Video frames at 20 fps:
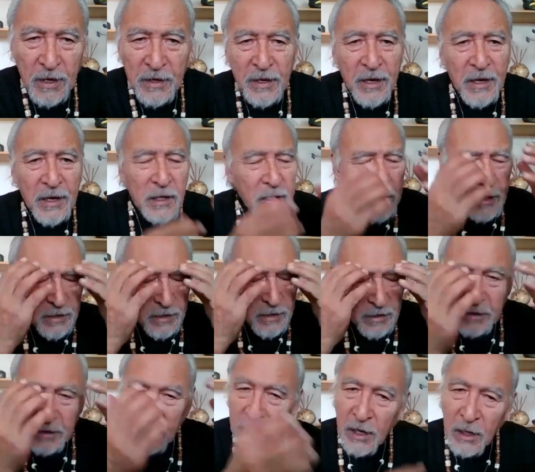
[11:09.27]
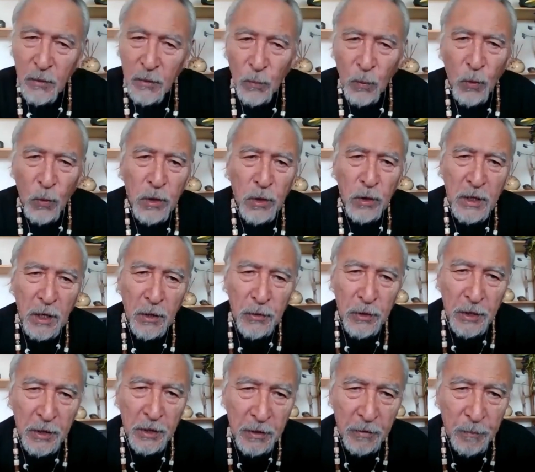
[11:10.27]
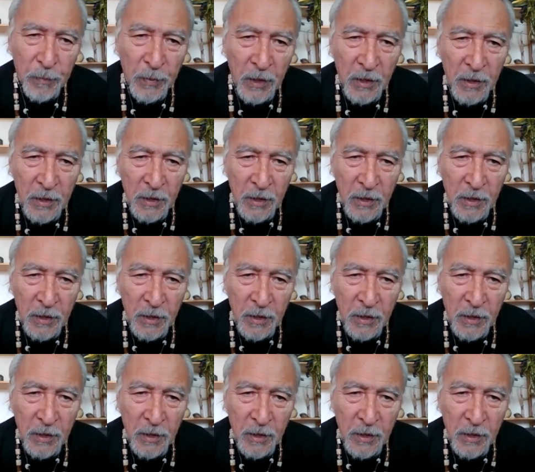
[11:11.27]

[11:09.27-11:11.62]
And then I walked down there